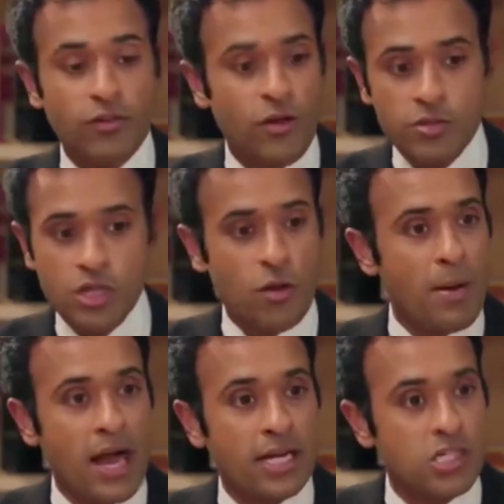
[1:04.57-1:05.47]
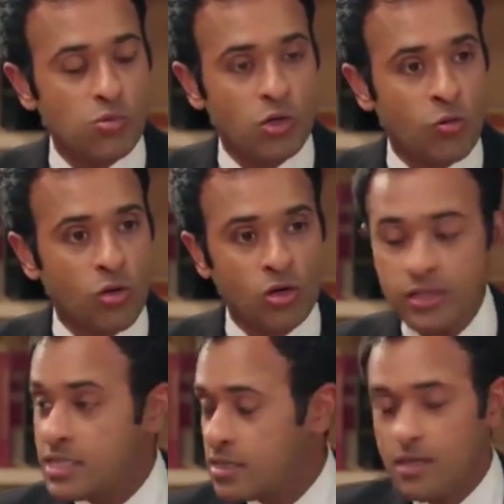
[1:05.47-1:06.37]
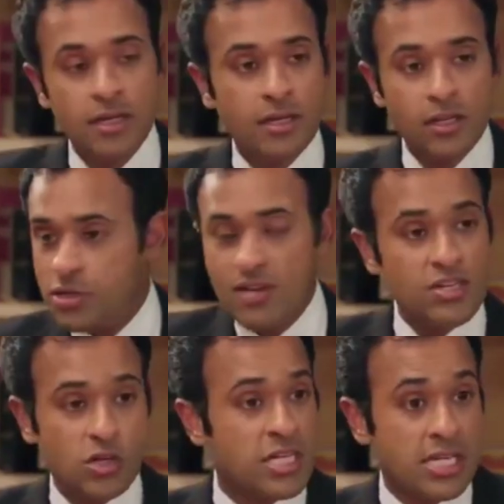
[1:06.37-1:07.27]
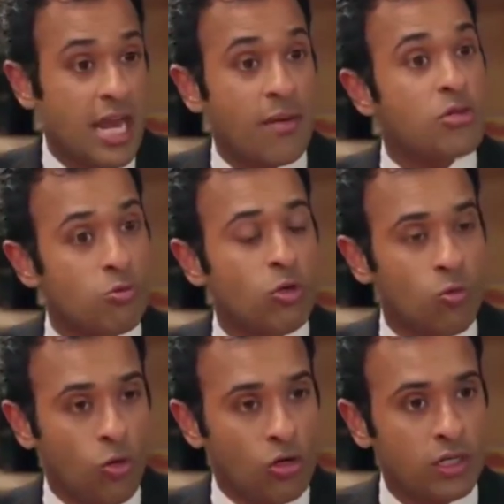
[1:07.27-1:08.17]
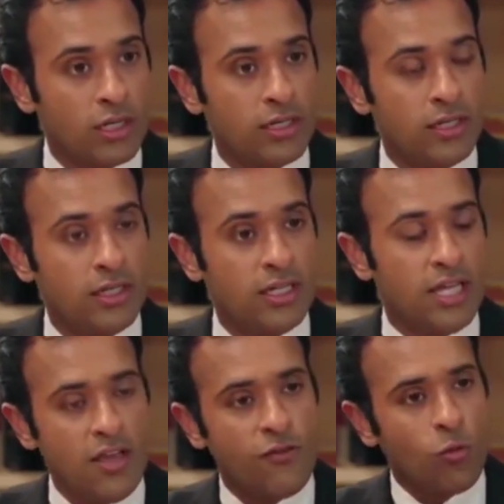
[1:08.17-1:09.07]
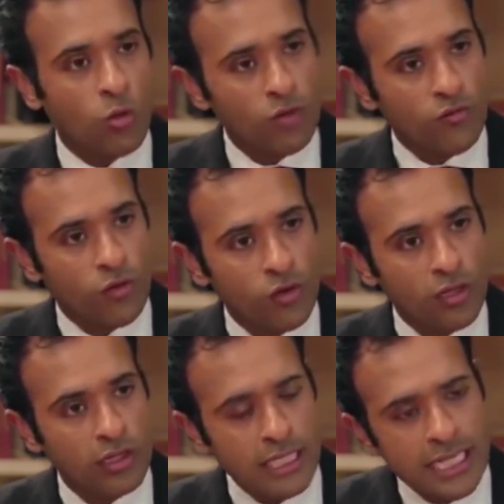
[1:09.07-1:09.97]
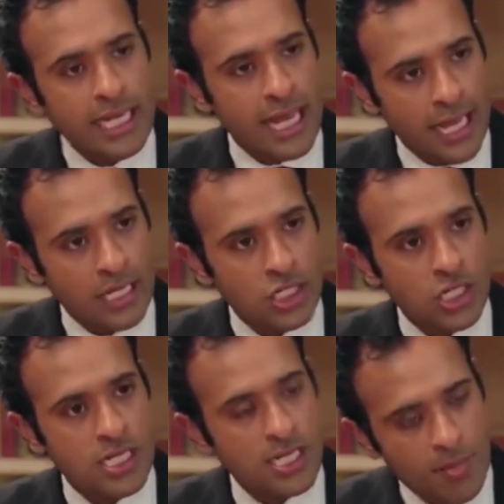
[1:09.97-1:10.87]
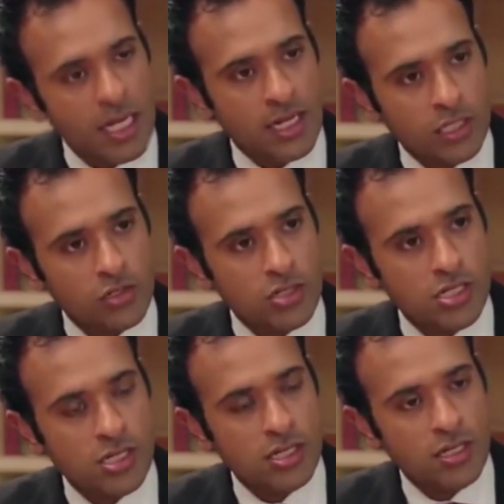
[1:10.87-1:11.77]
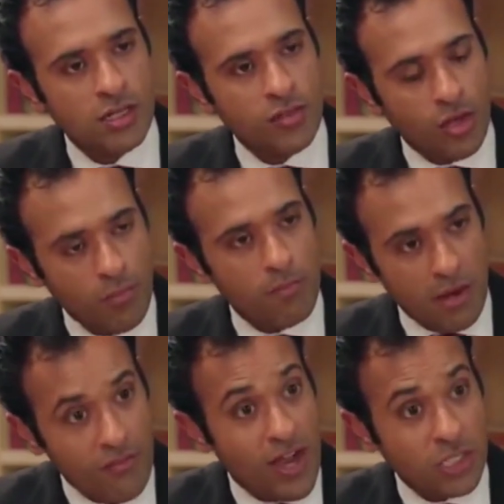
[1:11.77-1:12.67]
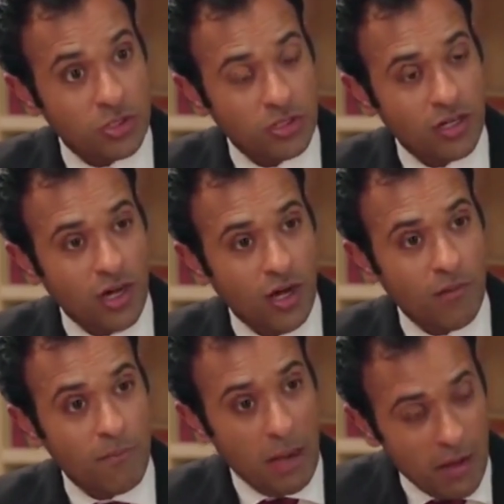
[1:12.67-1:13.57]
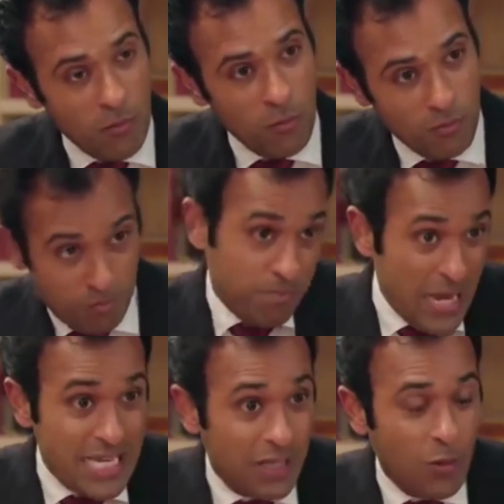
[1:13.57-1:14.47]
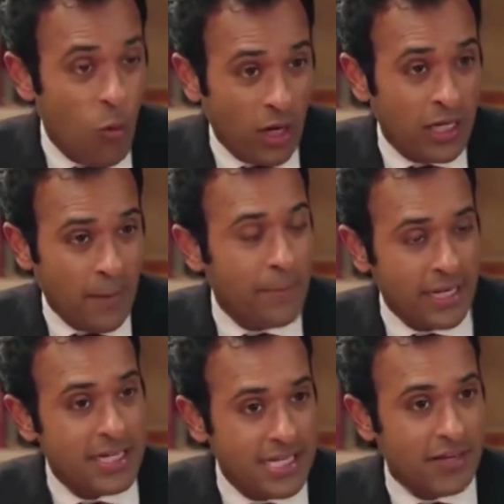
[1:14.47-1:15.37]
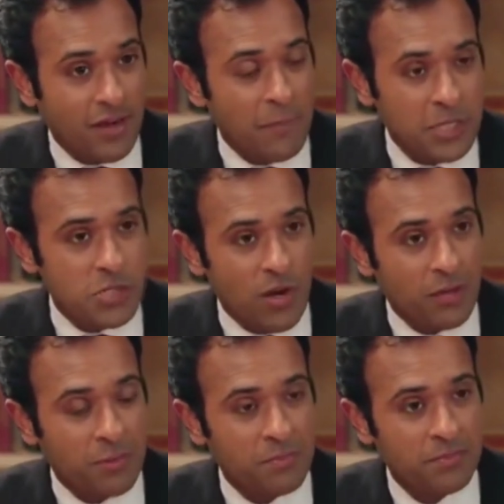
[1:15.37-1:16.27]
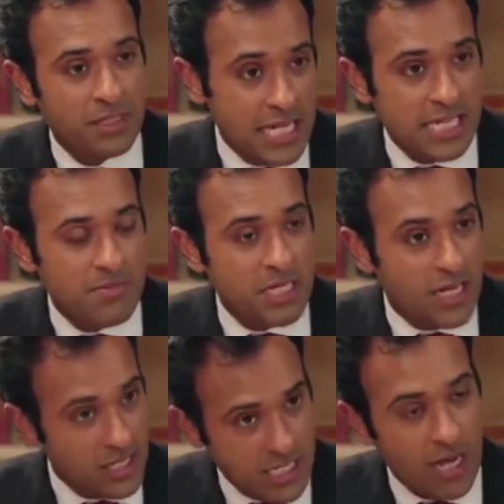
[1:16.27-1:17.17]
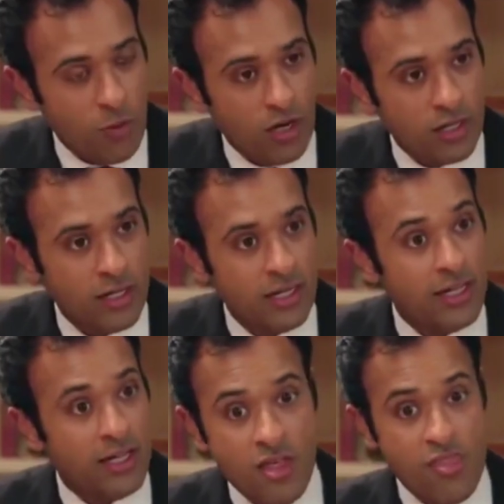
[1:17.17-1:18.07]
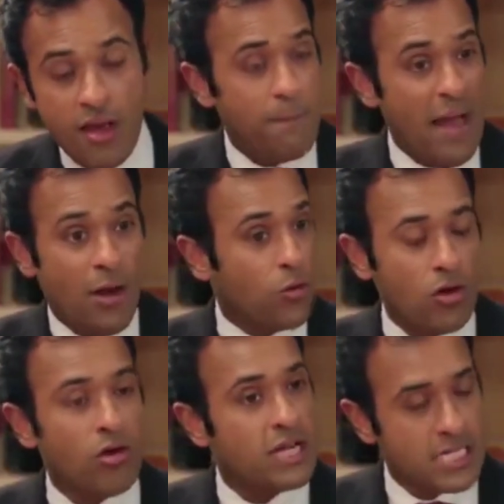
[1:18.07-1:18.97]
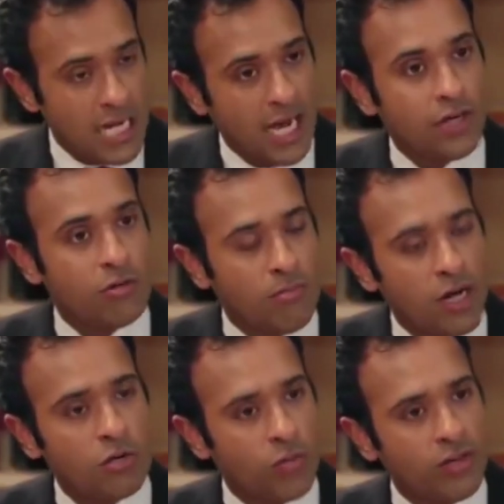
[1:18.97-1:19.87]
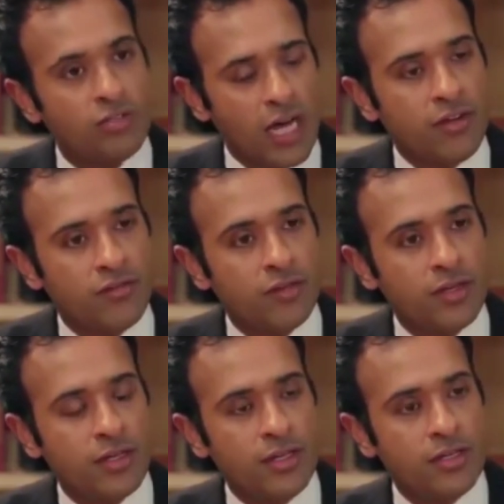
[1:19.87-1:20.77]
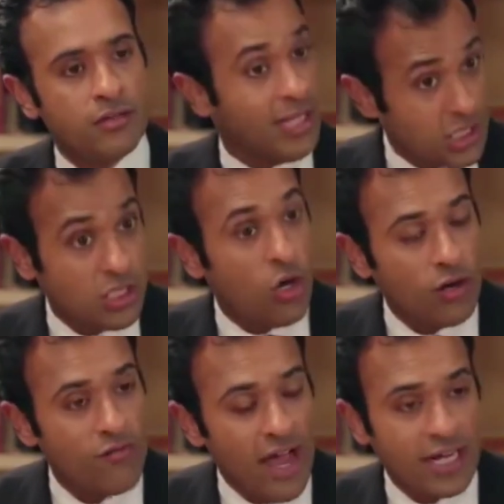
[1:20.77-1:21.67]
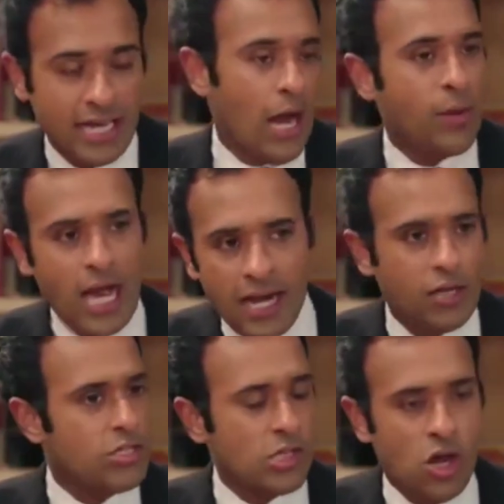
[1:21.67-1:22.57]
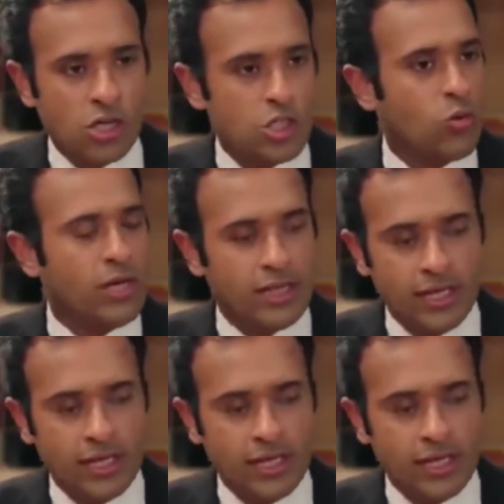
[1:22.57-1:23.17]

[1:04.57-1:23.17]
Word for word: The phones in our pockets wouldn't work. These, you know, TV screens and cameras wouldn't work if it weren't for leading edge semiconductors that are manufactured by basically one company and a set of companies around them, TSMC on Taiwan, that power our entire modern way of life. That's just a hard fact. How we got here, it's a long story.